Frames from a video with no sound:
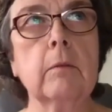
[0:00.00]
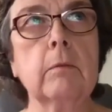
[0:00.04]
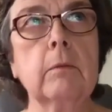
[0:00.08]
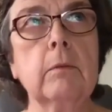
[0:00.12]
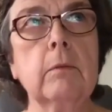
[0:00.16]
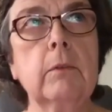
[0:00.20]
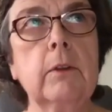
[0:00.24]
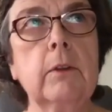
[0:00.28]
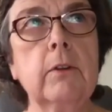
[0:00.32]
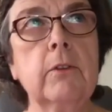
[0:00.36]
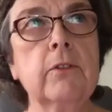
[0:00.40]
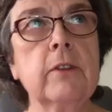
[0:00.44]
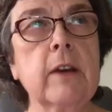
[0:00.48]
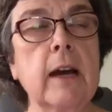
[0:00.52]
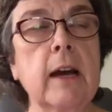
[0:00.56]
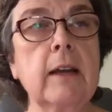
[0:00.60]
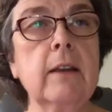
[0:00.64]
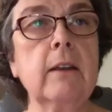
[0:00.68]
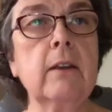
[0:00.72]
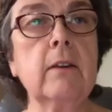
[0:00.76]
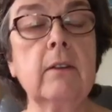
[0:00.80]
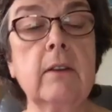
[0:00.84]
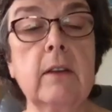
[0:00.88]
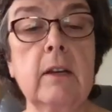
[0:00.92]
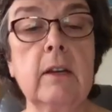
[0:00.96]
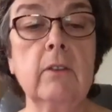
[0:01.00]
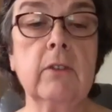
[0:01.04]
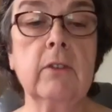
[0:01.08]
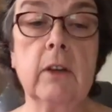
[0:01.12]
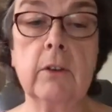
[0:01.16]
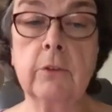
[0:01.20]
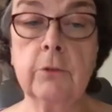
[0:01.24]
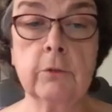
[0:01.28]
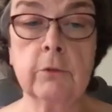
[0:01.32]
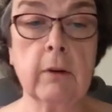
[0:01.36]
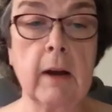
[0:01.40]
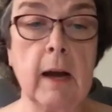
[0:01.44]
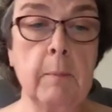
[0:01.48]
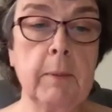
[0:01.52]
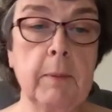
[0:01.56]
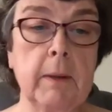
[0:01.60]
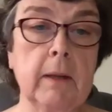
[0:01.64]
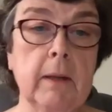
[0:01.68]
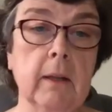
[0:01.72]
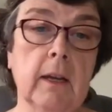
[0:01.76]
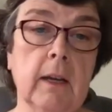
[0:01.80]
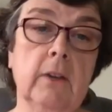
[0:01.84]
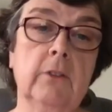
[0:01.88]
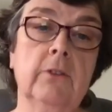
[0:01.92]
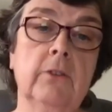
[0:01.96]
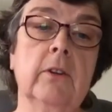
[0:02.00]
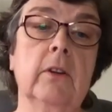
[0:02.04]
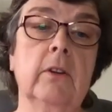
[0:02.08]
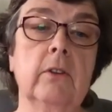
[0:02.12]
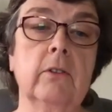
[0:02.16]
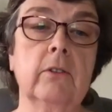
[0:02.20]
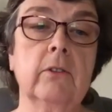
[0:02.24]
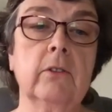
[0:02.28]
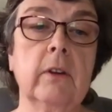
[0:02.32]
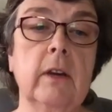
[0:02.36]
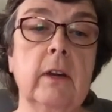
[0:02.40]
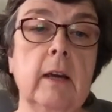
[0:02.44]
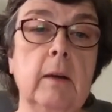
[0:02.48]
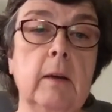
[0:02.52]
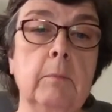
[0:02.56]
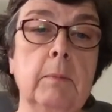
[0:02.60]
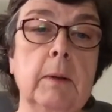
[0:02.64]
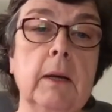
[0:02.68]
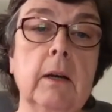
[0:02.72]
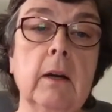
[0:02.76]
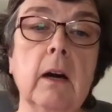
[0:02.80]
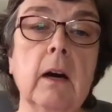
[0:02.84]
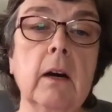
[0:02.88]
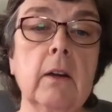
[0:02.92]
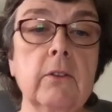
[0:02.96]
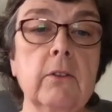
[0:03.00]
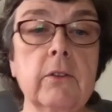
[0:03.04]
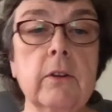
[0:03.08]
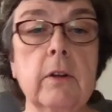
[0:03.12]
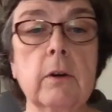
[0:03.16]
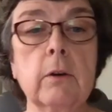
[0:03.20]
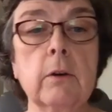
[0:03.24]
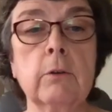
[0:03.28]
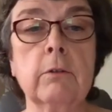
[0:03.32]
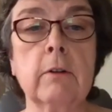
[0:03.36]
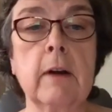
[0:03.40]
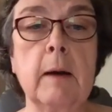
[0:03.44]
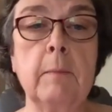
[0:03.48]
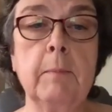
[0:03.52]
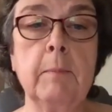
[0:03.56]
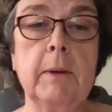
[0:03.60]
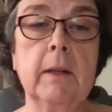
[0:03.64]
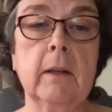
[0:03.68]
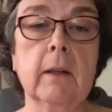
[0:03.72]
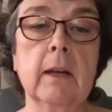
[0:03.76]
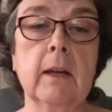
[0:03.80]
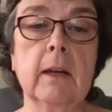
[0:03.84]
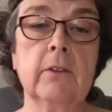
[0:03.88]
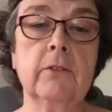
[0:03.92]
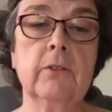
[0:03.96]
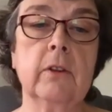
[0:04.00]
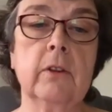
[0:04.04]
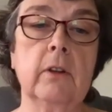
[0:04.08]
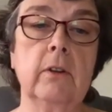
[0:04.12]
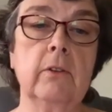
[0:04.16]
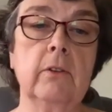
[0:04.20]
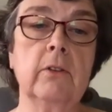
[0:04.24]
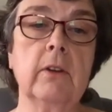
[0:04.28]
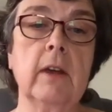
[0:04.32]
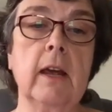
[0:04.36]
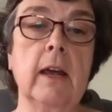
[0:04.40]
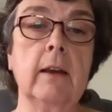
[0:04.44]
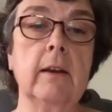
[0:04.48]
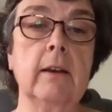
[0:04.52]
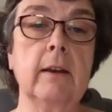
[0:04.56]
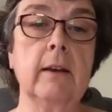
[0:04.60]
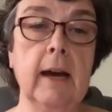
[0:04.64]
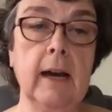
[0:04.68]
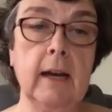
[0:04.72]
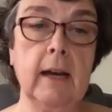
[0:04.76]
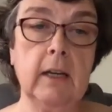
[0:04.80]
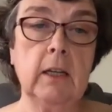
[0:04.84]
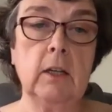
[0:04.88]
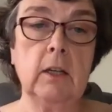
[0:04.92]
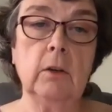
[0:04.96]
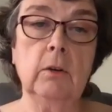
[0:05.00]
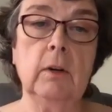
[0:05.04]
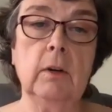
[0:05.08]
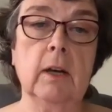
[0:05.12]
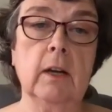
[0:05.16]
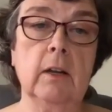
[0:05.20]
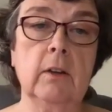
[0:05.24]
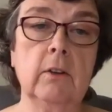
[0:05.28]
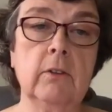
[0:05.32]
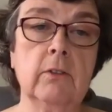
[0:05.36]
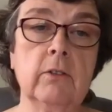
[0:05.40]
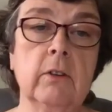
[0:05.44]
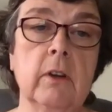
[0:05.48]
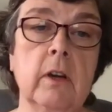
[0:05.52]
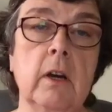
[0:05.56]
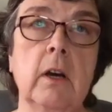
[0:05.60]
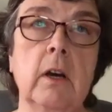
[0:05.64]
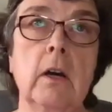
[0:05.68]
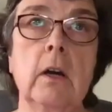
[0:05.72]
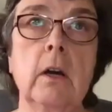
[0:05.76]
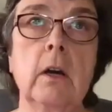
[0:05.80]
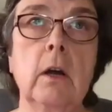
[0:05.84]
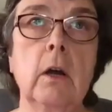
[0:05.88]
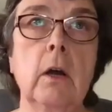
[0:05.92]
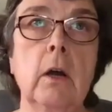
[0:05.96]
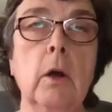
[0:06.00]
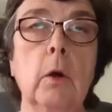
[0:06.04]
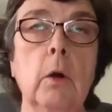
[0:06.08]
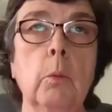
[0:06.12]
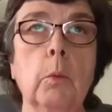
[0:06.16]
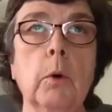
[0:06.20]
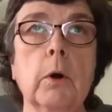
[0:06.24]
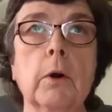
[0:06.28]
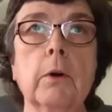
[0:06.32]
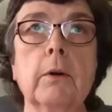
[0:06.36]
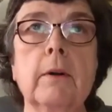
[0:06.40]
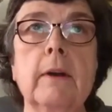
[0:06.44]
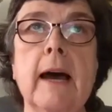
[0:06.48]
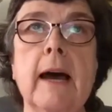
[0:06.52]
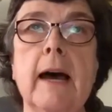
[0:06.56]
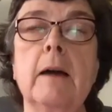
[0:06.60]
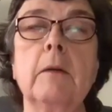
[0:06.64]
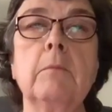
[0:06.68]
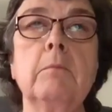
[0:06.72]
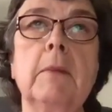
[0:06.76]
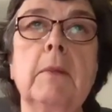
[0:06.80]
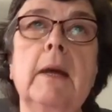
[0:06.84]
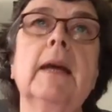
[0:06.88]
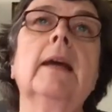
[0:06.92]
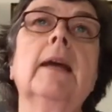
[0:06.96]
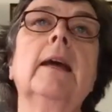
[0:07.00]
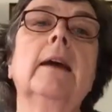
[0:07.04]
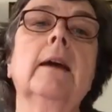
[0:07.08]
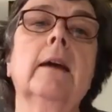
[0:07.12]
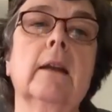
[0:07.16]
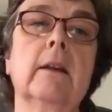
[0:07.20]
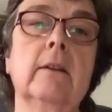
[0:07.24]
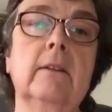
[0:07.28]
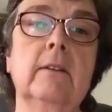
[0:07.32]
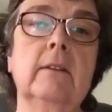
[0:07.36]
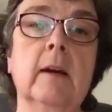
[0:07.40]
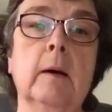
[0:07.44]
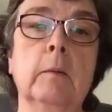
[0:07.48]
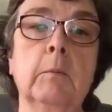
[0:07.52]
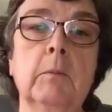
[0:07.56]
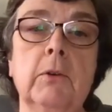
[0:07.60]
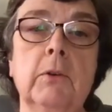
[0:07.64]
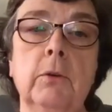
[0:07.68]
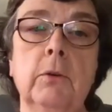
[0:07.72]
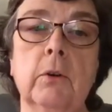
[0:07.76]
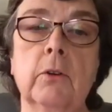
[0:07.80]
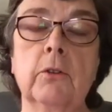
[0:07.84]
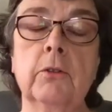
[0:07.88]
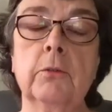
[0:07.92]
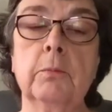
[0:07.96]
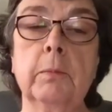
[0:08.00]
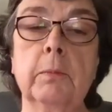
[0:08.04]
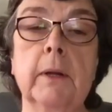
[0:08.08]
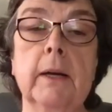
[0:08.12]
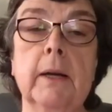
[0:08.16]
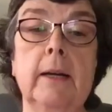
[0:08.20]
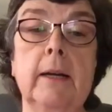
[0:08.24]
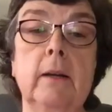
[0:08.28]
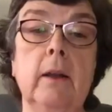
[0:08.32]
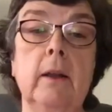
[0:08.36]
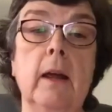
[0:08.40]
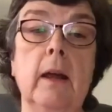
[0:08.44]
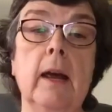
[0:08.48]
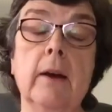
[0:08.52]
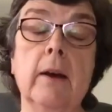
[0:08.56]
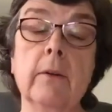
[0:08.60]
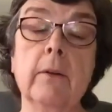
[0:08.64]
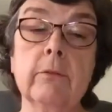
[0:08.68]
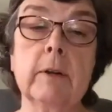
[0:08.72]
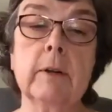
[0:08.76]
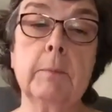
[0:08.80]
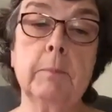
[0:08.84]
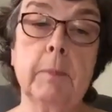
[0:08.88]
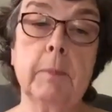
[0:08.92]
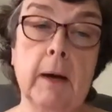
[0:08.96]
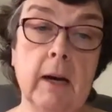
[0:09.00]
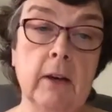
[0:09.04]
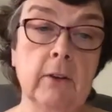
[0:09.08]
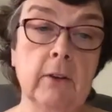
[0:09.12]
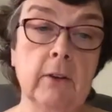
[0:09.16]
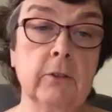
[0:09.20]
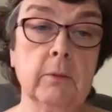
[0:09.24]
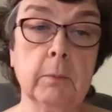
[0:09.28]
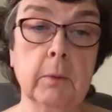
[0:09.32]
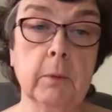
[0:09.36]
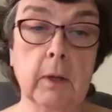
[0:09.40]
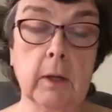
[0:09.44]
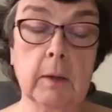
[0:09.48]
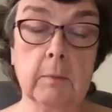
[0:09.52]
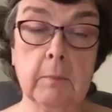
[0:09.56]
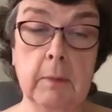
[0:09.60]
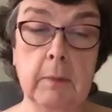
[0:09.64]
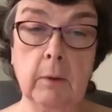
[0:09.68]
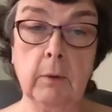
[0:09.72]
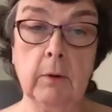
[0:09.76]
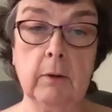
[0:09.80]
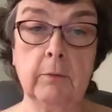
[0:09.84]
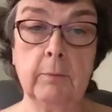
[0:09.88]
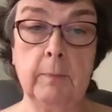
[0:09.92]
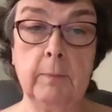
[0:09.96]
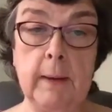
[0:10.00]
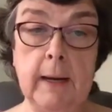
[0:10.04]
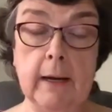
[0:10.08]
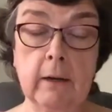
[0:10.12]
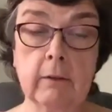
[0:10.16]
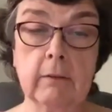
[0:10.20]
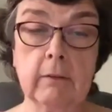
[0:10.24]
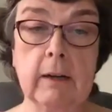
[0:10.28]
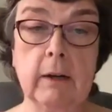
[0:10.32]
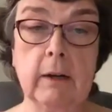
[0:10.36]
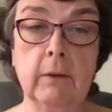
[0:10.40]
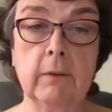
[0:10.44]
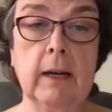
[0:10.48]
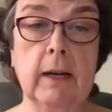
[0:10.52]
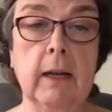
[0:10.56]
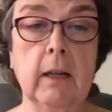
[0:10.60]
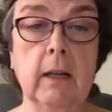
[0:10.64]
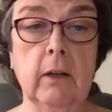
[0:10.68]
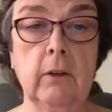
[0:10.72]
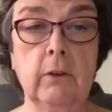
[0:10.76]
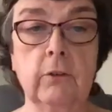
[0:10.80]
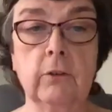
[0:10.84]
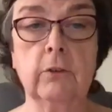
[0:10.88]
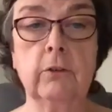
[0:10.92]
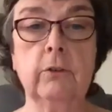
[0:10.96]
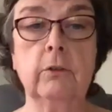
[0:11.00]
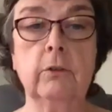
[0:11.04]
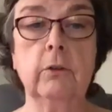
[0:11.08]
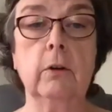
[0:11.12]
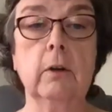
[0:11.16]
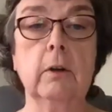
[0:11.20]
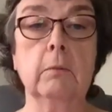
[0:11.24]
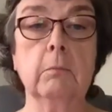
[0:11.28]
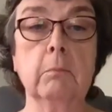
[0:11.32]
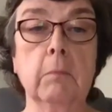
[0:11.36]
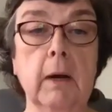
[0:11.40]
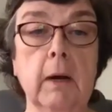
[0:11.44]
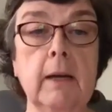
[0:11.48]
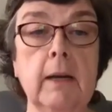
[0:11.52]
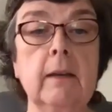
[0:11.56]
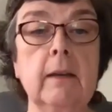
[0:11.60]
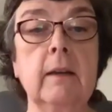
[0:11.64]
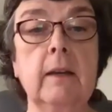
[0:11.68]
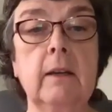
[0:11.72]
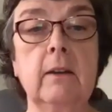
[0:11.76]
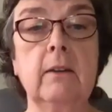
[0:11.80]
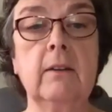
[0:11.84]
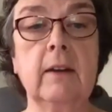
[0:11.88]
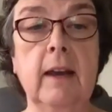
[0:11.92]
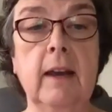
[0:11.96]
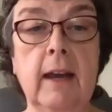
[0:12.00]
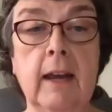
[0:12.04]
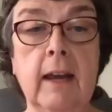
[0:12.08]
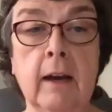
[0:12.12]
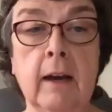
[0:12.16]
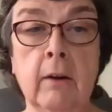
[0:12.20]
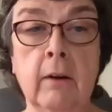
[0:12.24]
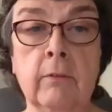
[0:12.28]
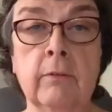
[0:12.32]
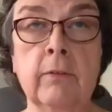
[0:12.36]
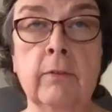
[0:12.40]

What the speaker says: designed these as drop-in lessons, and because they're drop-in lessons and not units, we're not making an attempt to explain every possible amount of background knowledge a student might need to have